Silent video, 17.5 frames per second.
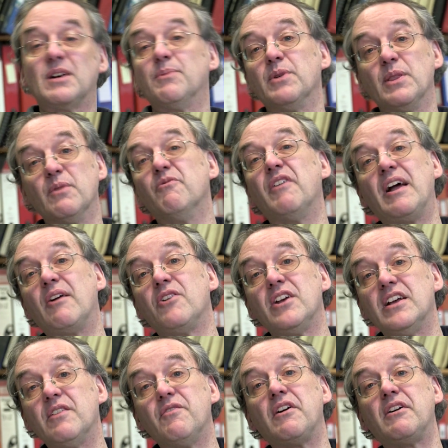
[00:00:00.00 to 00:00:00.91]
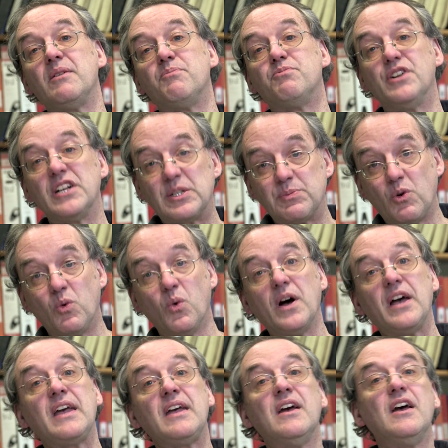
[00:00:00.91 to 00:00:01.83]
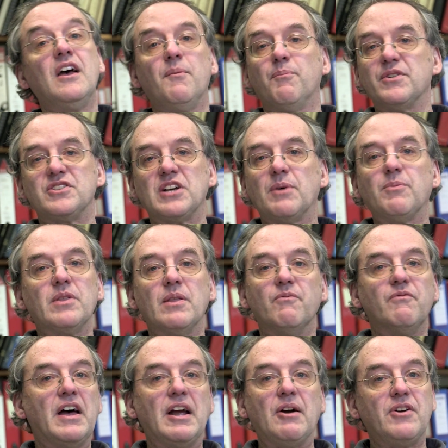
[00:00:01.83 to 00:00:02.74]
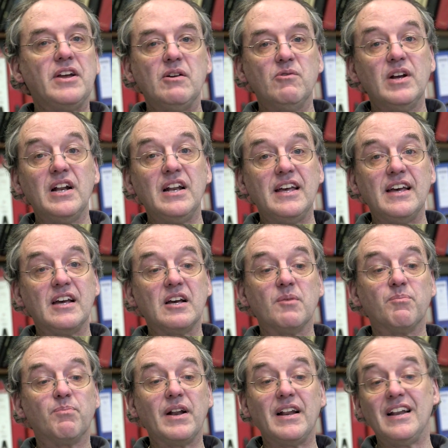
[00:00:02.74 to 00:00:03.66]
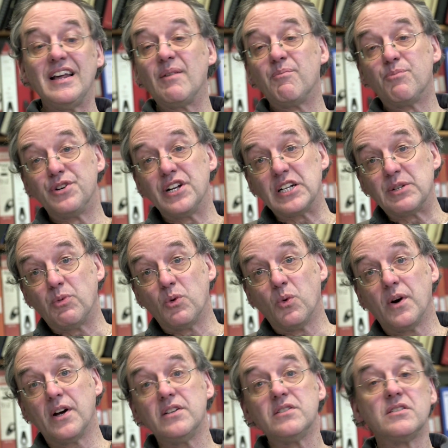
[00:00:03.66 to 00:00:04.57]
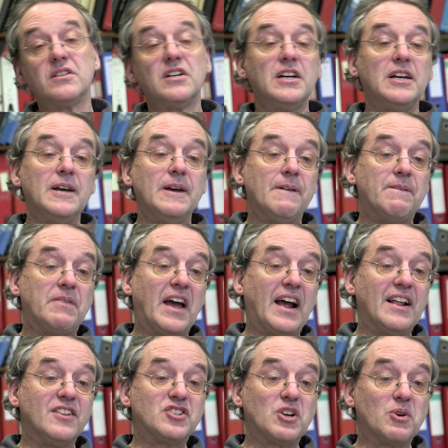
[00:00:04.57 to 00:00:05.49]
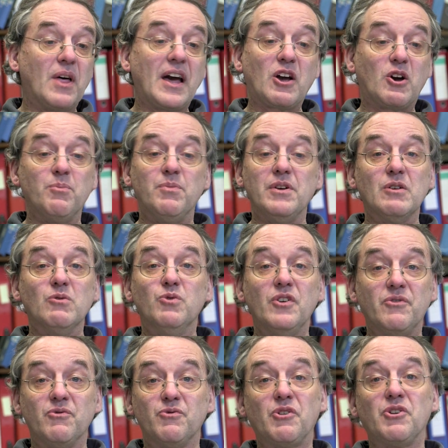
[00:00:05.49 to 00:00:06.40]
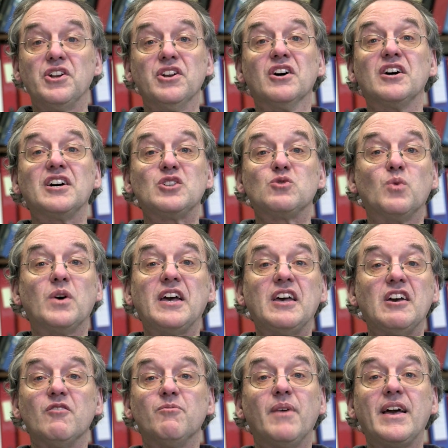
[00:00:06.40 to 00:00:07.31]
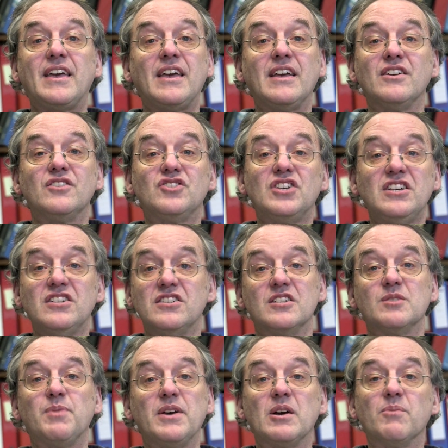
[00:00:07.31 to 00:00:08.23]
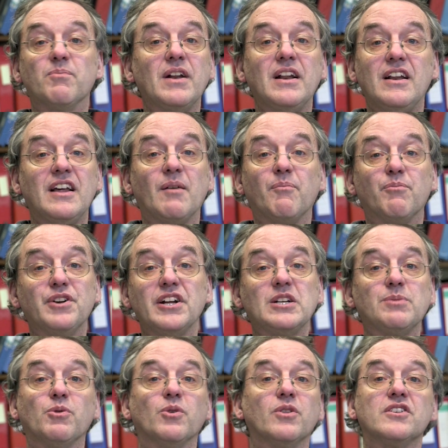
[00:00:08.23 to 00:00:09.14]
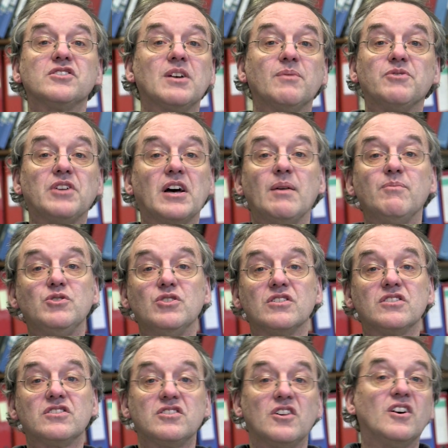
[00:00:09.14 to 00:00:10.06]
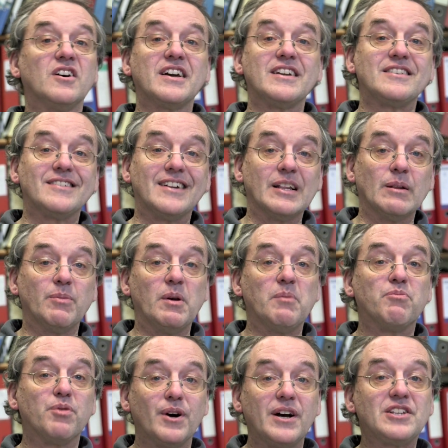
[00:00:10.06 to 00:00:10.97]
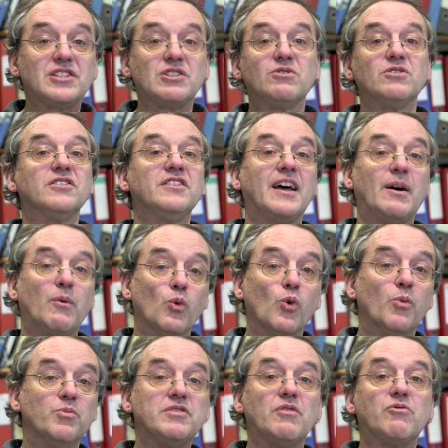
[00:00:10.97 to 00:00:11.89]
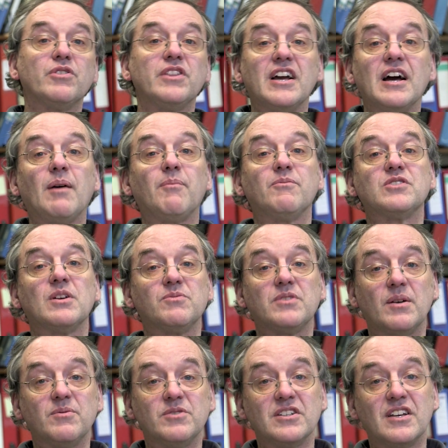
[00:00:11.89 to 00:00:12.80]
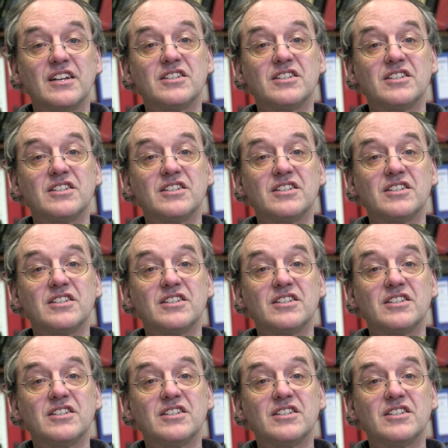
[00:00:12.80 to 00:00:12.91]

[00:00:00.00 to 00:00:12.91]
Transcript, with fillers: some of them vary in a very predictable way, but some of them vary really in completely unpredictable ways. And so that could be a very nice way of making seasons be completely unpredictable, that sometimes your star gets a little bit brighter and that warms everything up, sometimes it